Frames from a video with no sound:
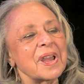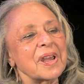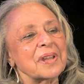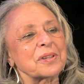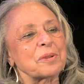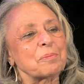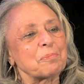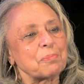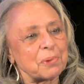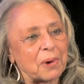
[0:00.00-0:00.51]

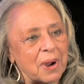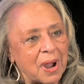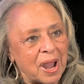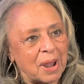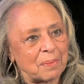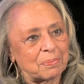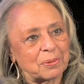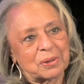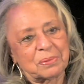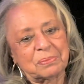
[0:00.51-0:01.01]
The
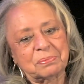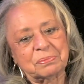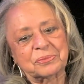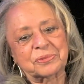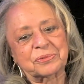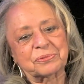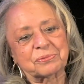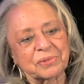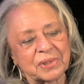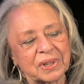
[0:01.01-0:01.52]

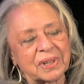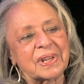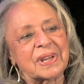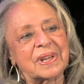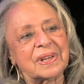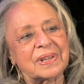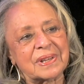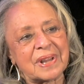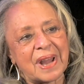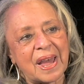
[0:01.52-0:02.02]
problems
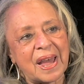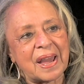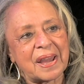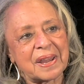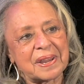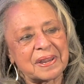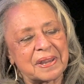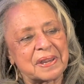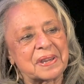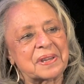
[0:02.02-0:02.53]
really
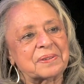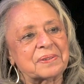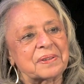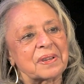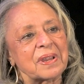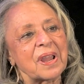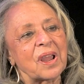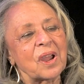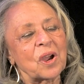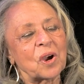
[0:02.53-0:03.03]
lie in
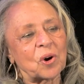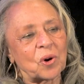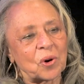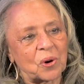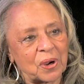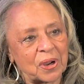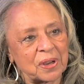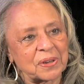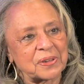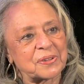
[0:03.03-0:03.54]

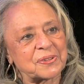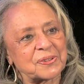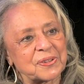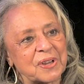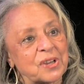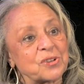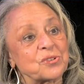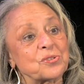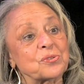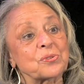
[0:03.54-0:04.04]

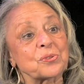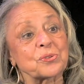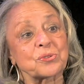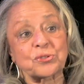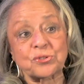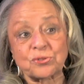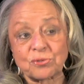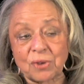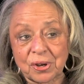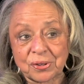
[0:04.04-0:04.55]
organizational
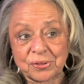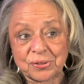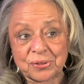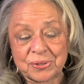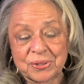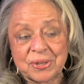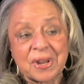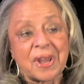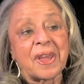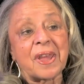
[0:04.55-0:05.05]

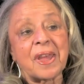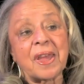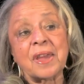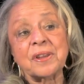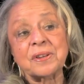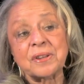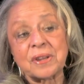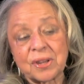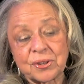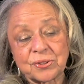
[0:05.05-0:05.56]
structures
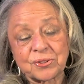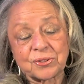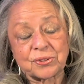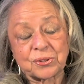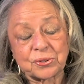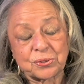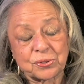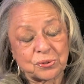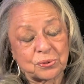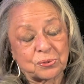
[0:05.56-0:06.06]
and
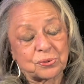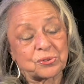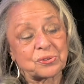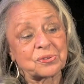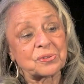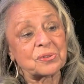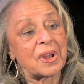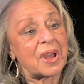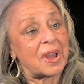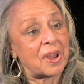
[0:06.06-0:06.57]

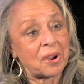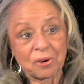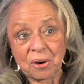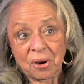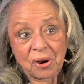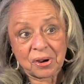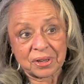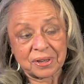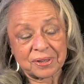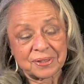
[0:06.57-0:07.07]
institutional
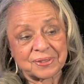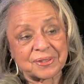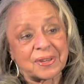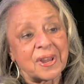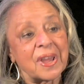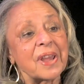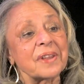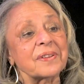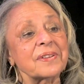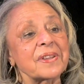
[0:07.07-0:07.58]
hierarchies
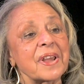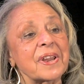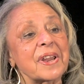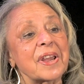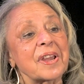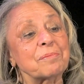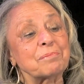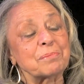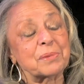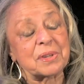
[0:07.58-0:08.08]
that
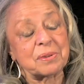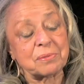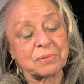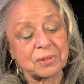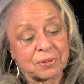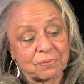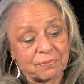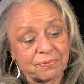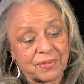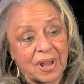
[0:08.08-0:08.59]
have been
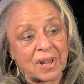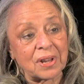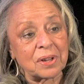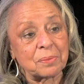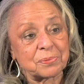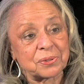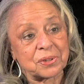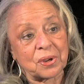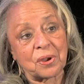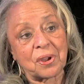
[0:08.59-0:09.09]

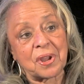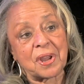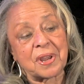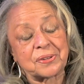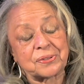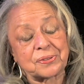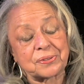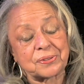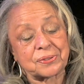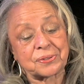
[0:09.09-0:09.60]
developed
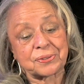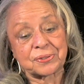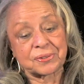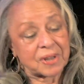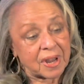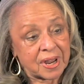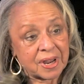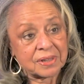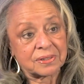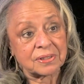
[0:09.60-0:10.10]
and
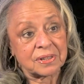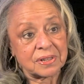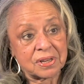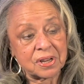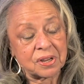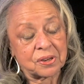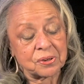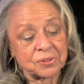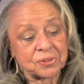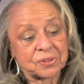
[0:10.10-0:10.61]
sustained in
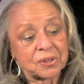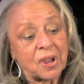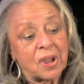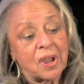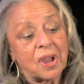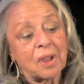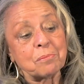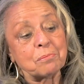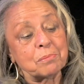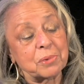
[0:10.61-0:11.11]
years,
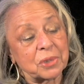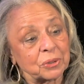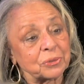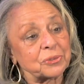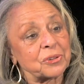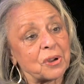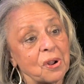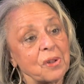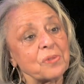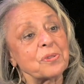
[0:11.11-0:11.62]

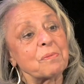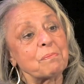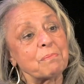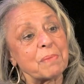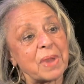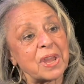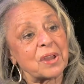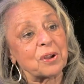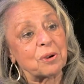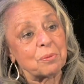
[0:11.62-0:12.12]
built on the
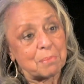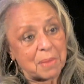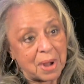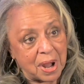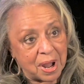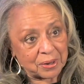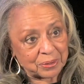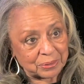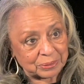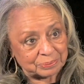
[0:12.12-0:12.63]
male
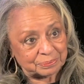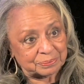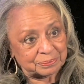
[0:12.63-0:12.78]
model.